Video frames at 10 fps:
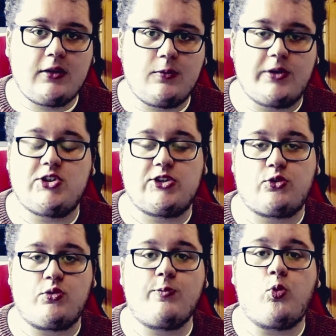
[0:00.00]
which is a
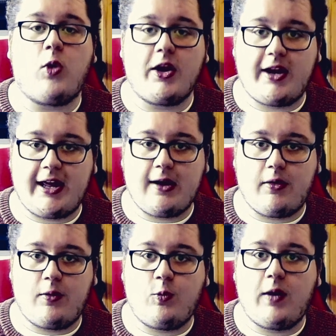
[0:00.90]
group 1
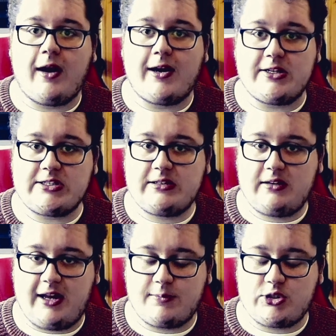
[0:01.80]
noun, whereas
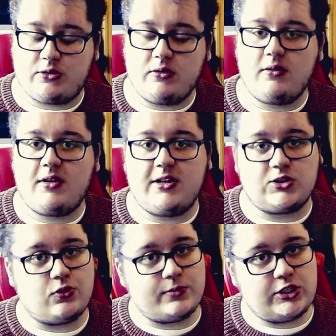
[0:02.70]
Neptune is
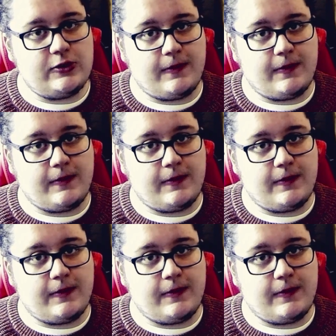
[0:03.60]
group 2.